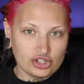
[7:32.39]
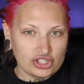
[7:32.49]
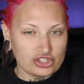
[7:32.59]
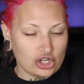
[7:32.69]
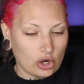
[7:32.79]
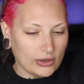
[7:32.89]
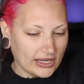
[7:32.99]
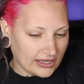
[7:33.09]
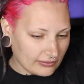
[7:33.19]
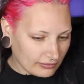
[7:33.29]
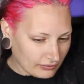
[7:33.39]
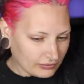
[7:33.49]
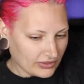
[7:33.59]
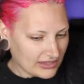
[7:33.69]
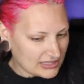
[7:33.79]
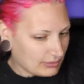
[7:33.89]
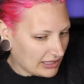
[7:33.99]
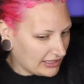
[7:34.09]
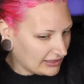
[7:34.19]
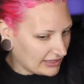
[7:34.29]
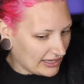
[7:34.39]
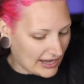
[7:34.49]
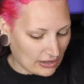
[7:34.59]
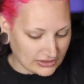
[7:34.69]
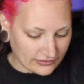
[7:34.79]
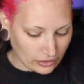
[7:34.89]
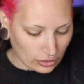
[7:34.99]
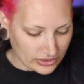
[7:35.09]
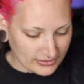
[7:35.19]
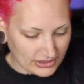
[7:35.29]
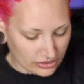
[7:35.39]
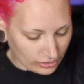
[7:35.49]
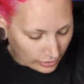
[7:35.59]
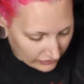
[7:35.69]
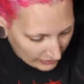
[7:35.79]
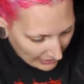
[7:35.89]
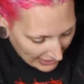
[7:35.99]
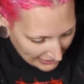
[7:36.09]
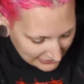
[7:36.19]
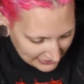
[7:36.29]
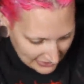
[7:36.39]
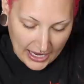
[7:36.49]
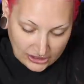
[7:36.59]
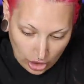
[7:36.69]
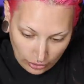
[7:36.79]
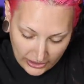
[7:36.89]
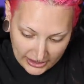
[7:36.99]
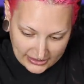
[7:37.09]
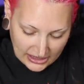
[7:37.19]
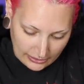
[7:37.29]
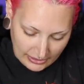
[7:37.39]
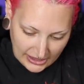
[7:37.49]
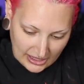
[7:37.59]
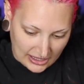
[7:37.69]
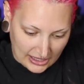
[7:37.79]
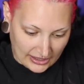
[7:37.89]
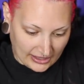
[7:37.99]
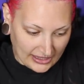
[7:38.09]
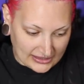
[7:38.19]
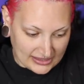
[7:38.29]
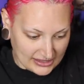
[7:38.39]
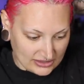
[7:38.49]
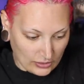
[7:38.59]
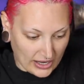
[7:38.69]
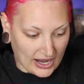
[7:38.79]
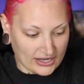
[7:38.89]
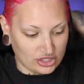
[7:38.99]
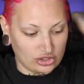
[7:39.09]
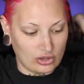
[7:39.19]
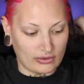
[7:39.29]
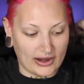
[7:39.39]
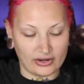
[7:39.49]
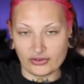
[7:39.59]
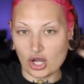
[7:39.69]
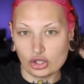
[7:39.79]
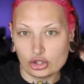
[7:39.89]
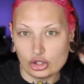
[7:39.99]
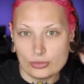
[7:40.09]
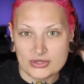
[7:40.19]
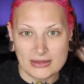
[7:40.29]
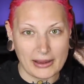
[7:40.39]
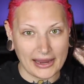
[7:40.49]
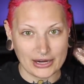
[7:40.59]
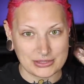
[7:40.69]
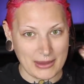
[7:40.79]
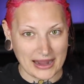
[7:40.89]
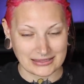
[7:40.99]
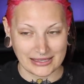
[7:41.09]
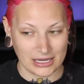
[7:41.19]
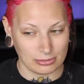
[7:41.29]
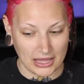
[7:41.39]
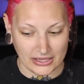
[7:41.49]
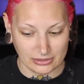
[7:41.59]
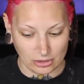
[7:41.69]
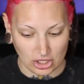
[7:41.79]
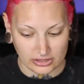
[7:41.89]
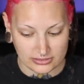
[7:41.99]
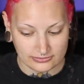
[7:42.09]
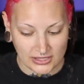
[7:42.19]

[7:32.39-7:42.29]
Just knowing this pink and how difficult it's been to remove in the past, I don't think it's gonna be a instance where I do a round of Color Oops and my hair is back to like a platinum blonde.